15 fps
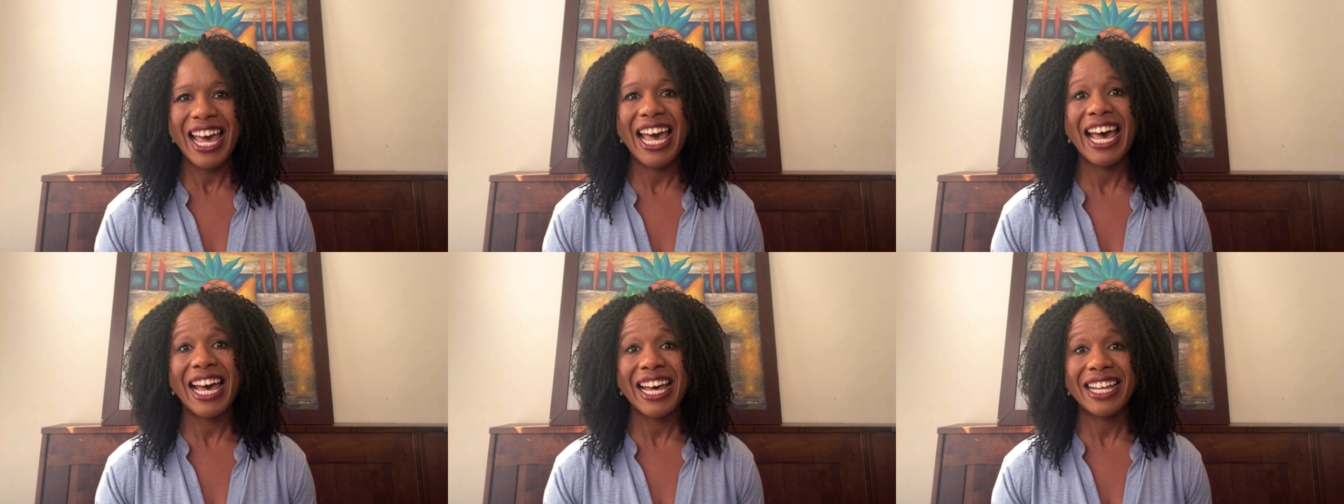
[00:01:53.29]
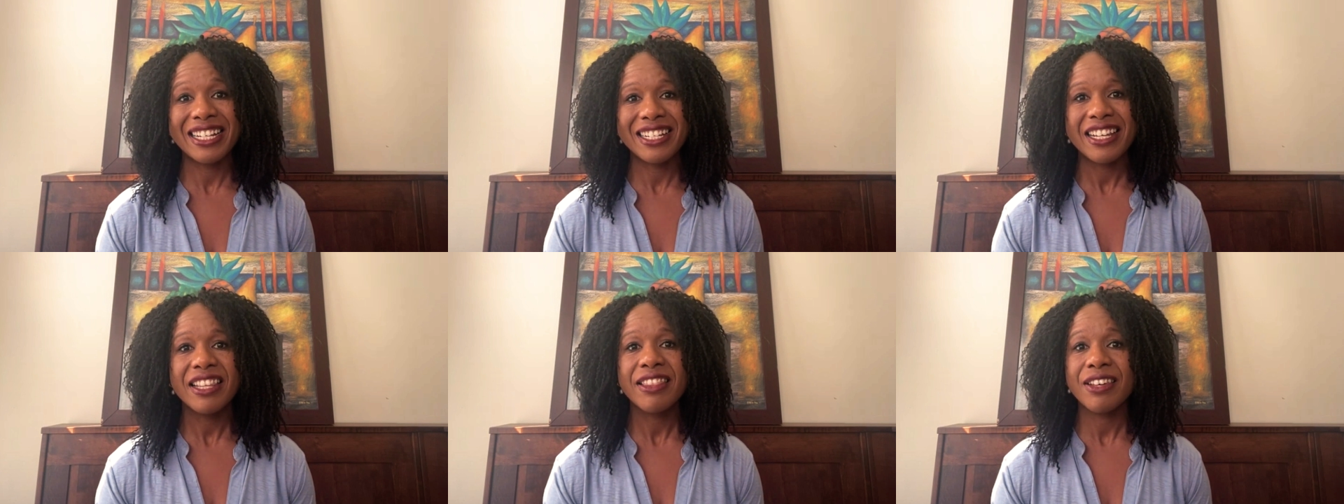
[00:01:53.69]
And
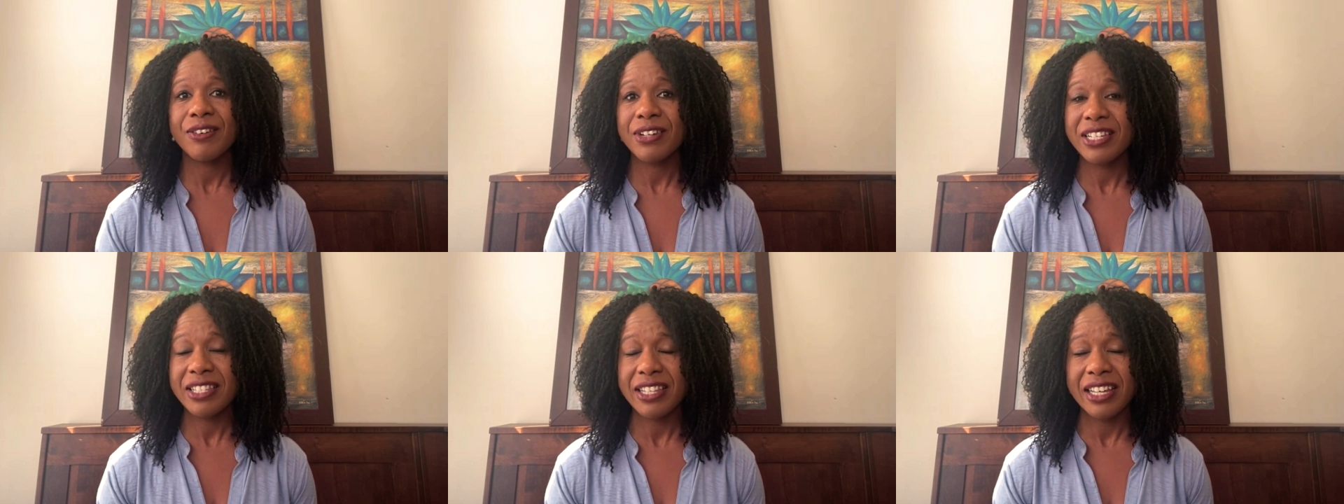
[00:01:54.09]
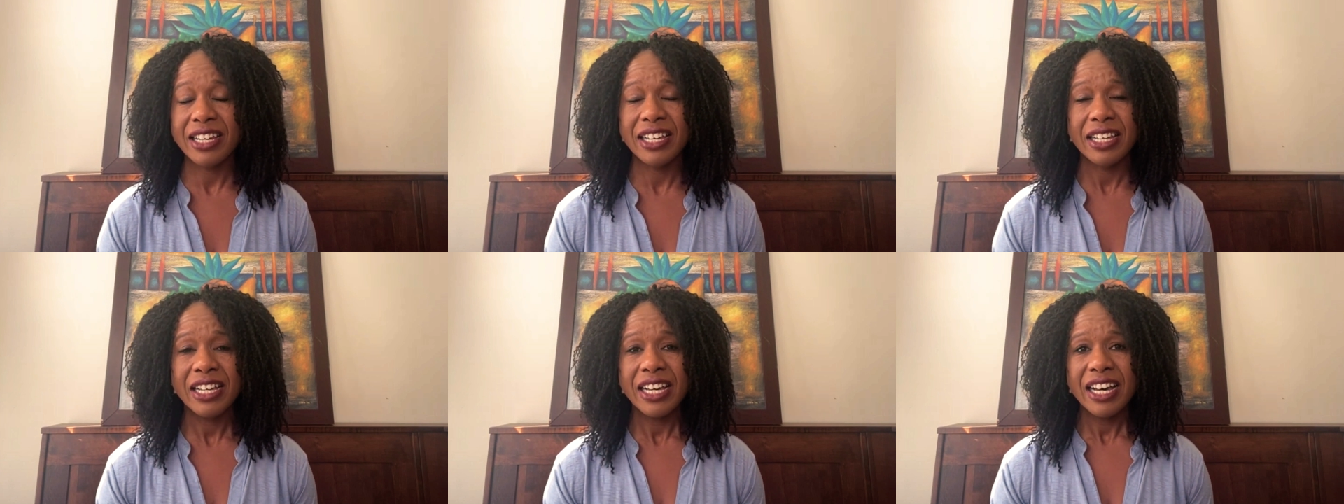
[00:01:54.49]
there is
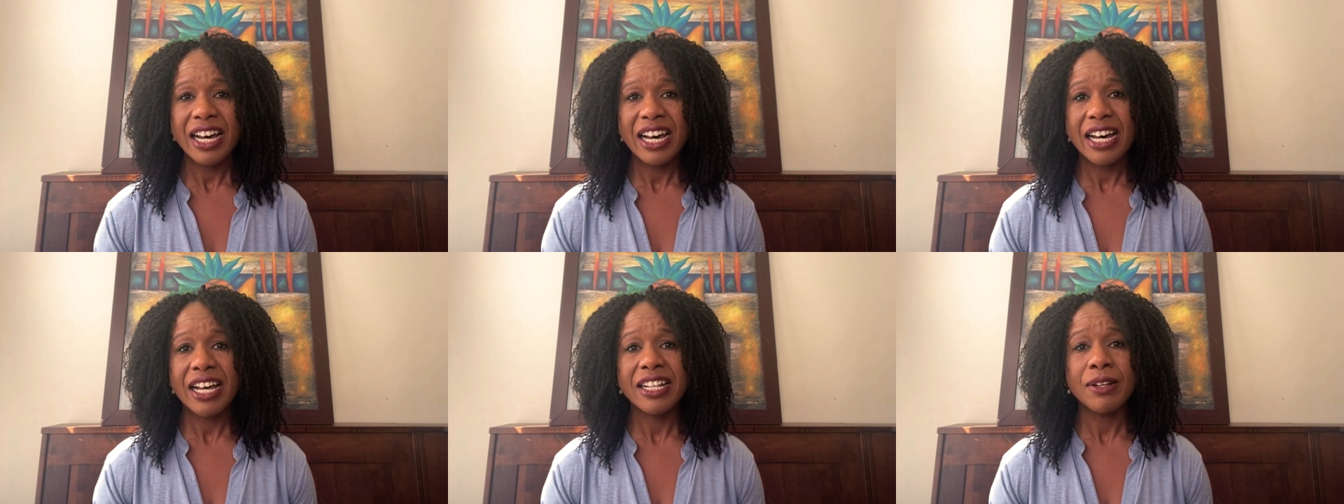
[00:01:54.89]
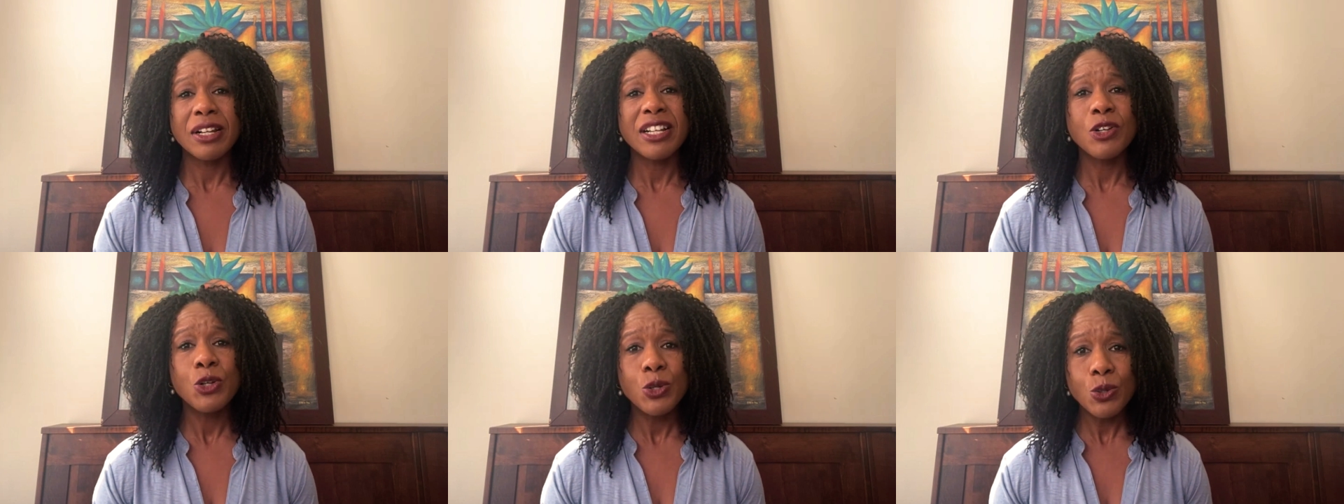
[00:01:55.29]
a, a
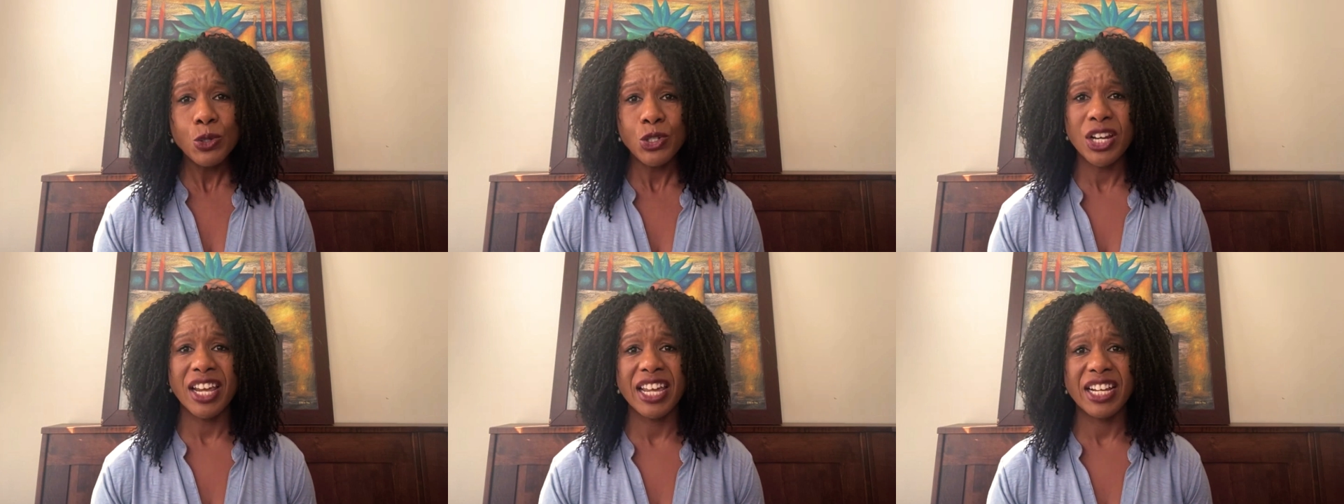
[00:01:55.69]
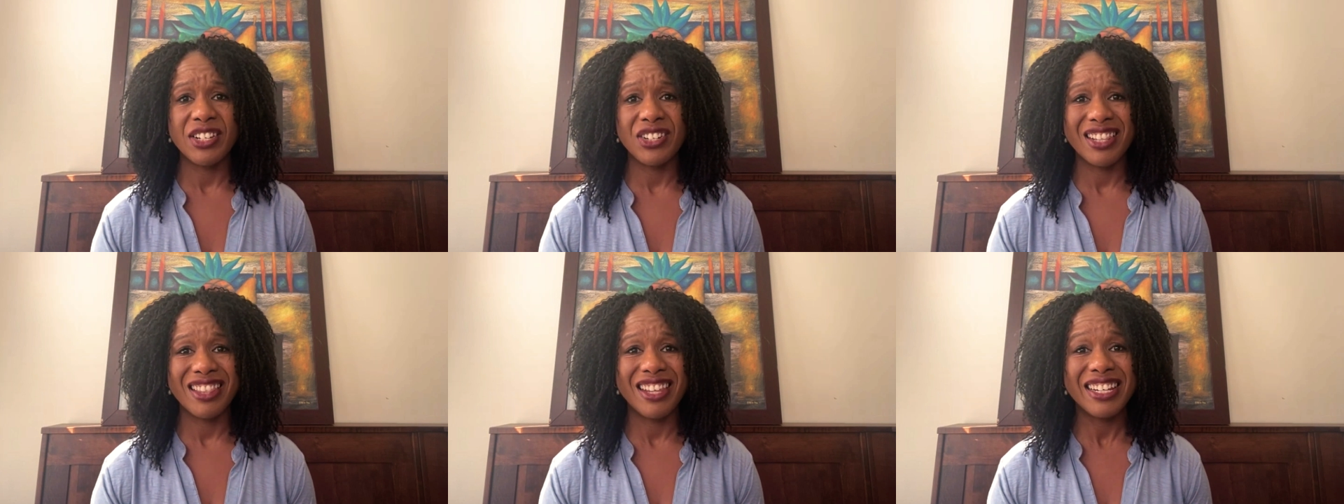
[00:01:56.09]
new change
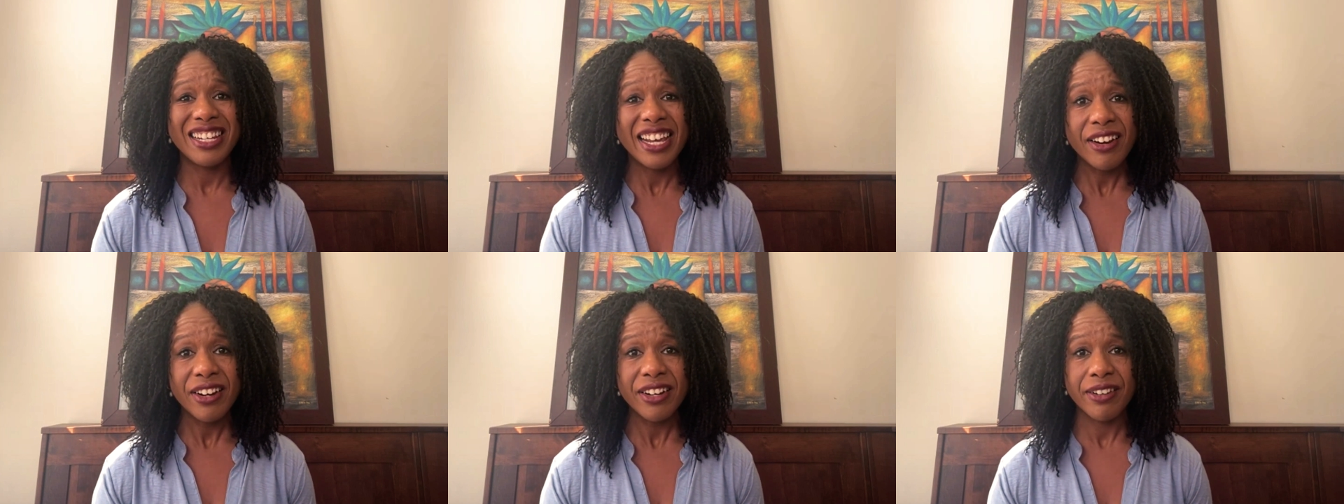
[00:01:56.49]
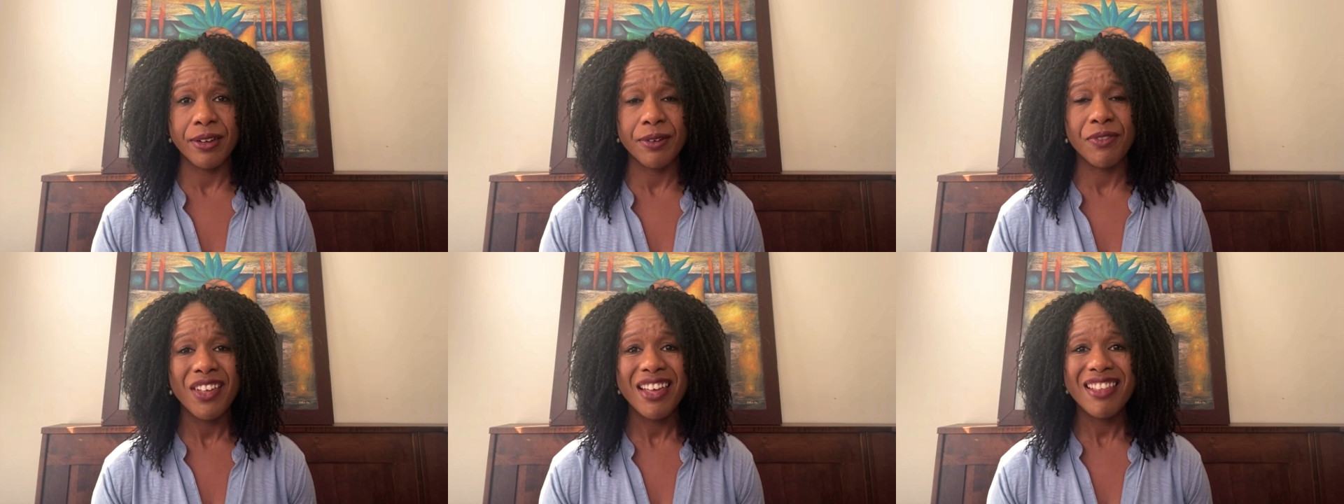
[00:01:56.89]
in the narrative